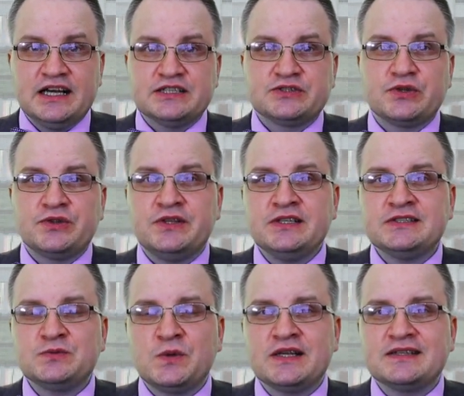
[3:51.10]
So
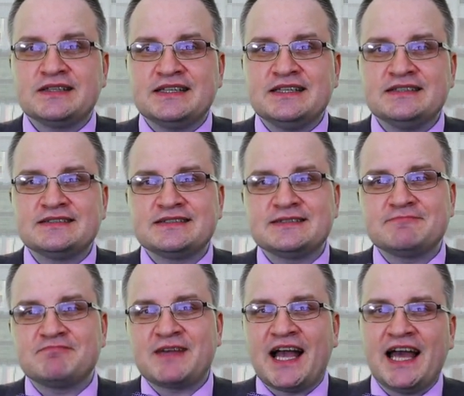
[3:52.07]
this one is a
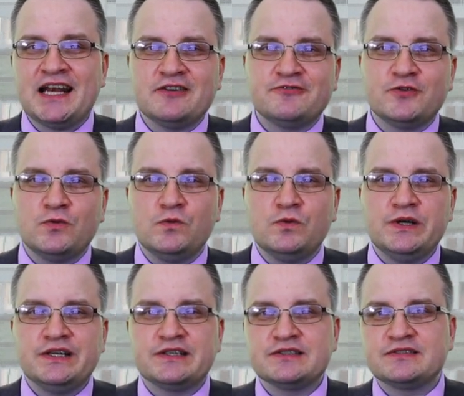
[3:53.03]
kind of a
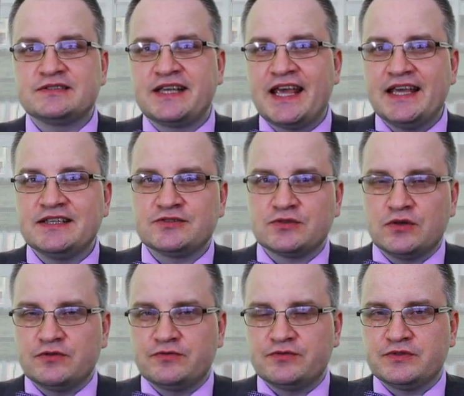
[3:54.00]
weird case
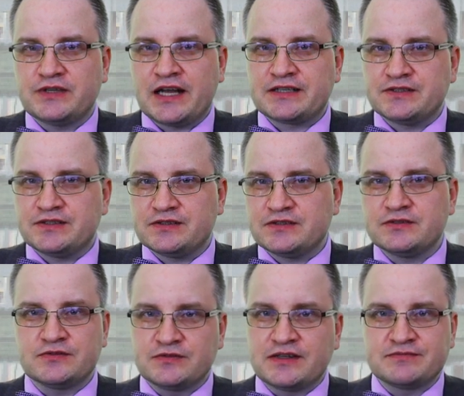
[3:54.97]
of access
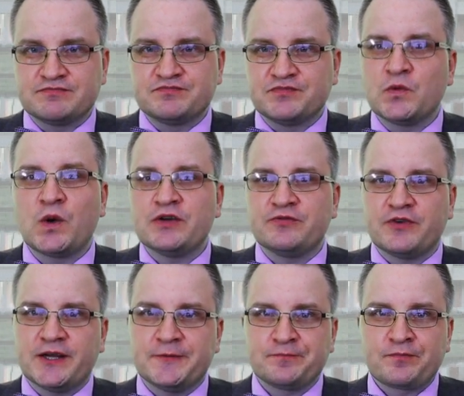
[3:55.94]

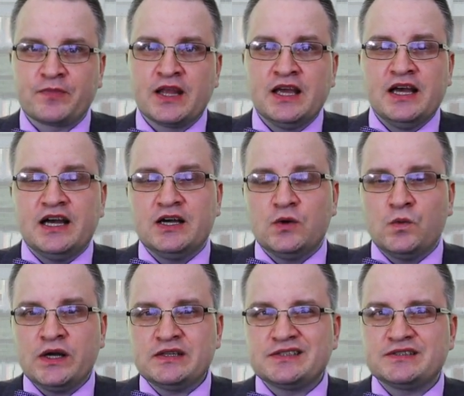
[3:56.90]
Wi-Fi.
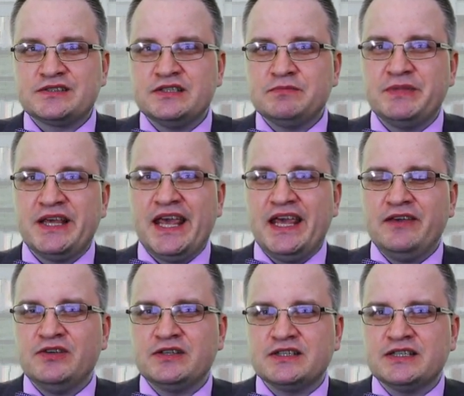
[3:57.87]
While it's still
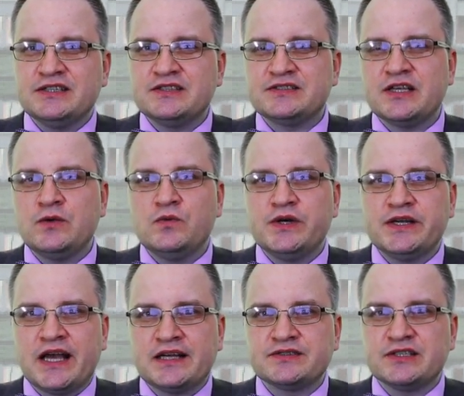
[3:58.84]
behaving in the same
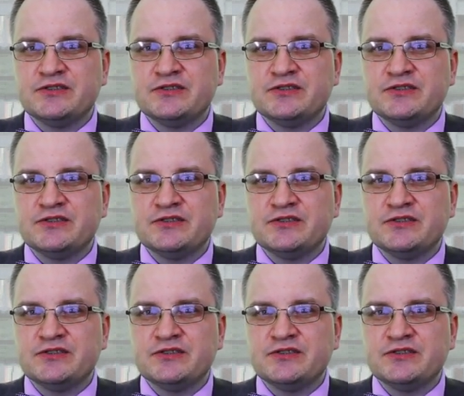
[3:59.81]
way as